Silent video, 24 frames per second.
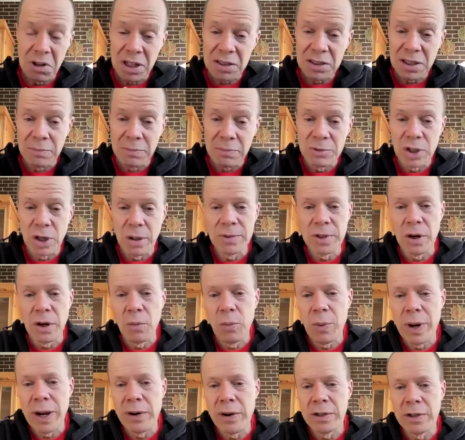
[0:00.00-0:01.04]
Like sometimes
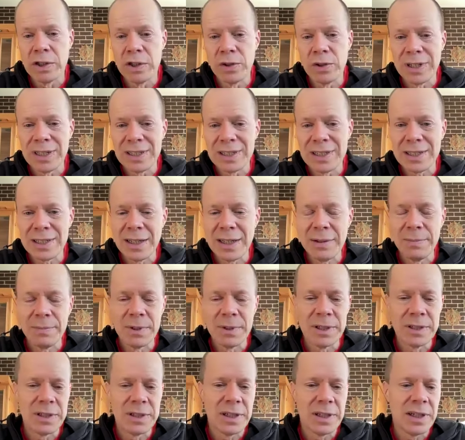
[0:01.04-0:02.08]
I'll wear it during
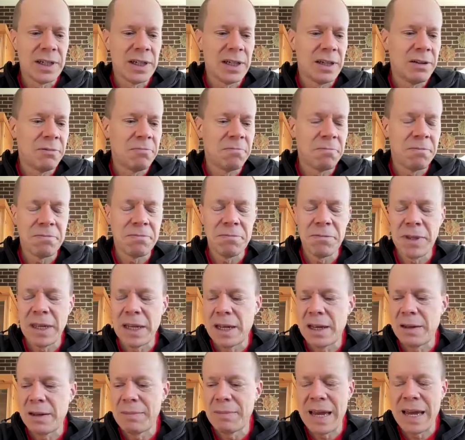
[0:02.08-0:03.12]
sleep to see
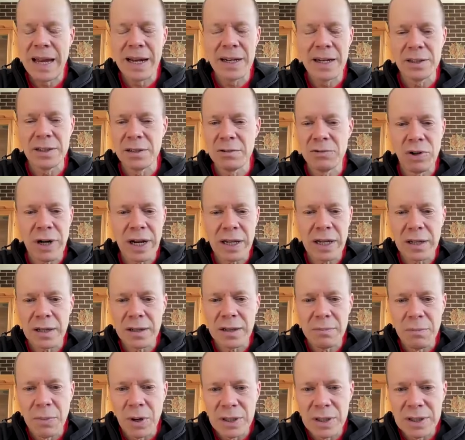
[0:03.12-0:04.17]
how does it track
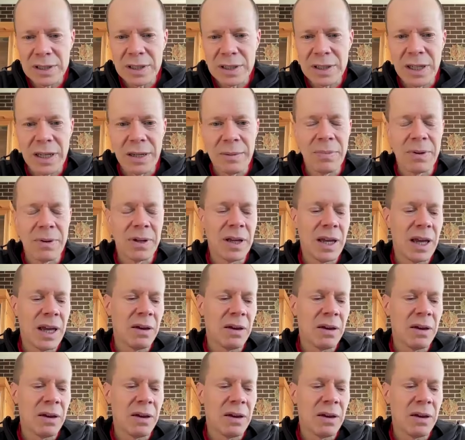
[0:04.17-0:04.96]
my sleep?